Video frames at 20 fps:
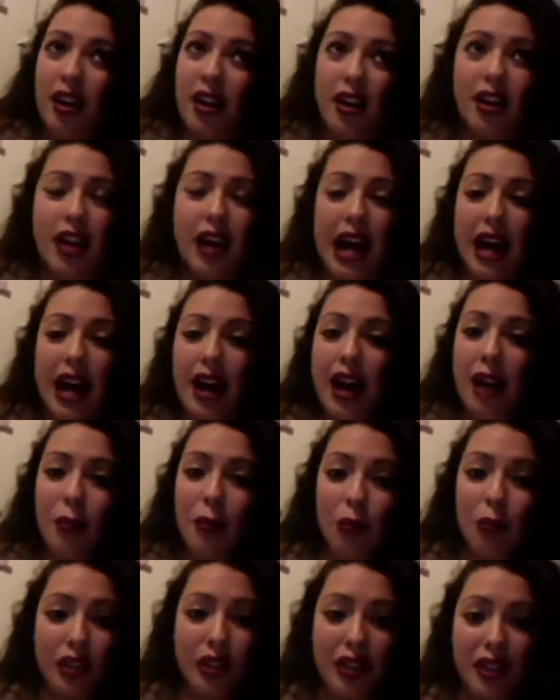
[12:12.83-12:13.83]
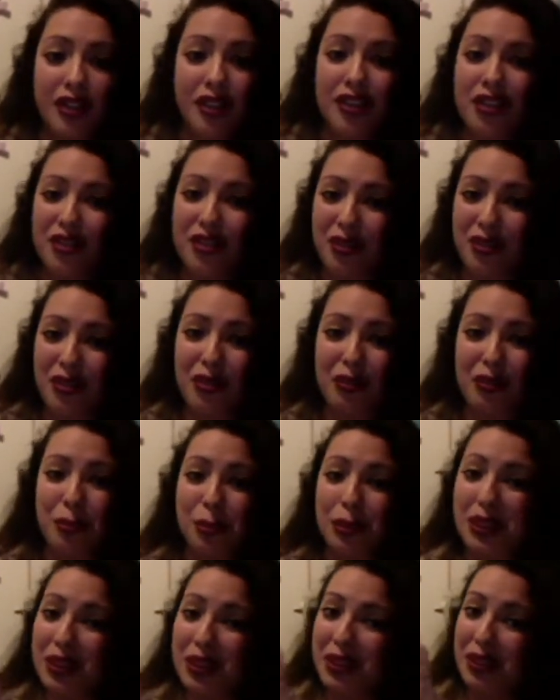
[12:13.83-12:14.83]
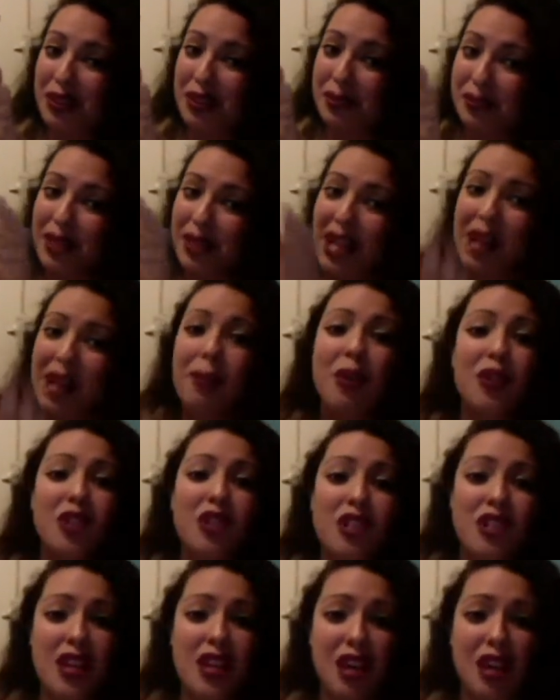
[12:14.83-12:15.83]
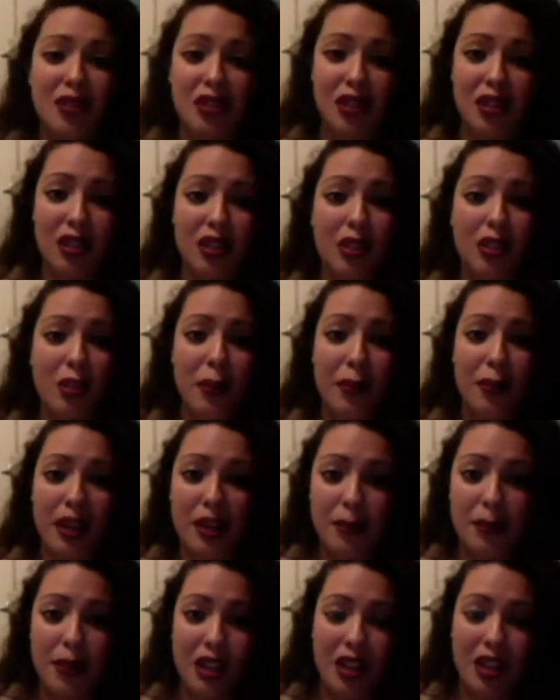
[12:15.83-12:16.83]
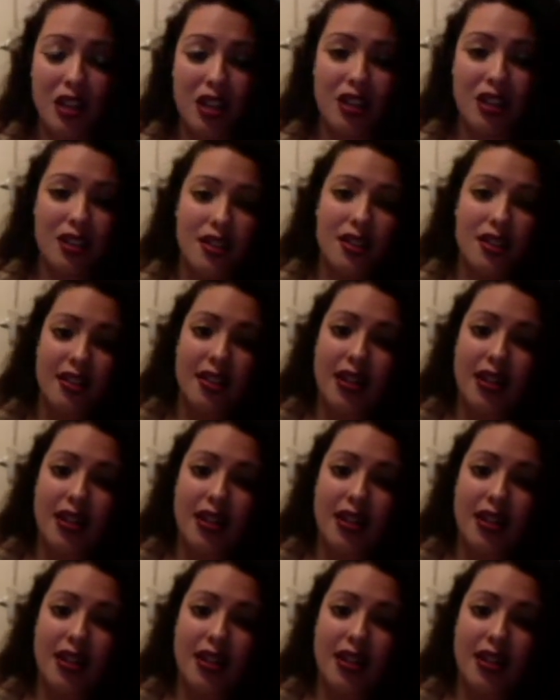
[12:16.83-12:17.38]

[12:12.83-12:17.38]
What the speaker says: I'm willing to put my emotions out there a little bit, because